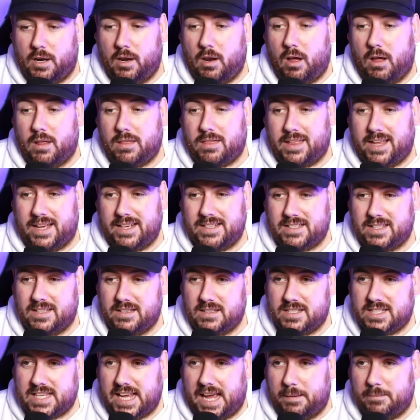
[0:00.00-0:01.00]
a lot of things at
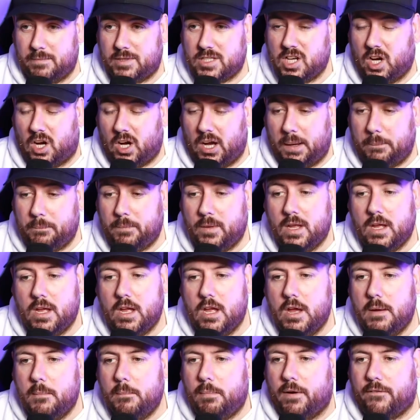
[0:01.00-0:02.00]
the same time.
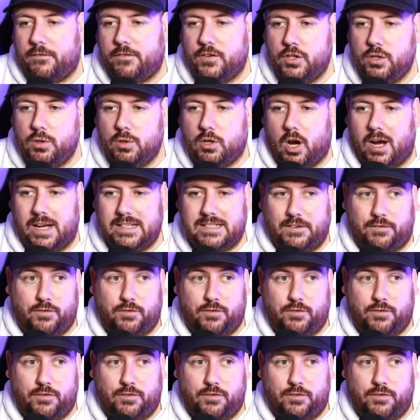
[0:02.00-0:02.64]
But for you guys,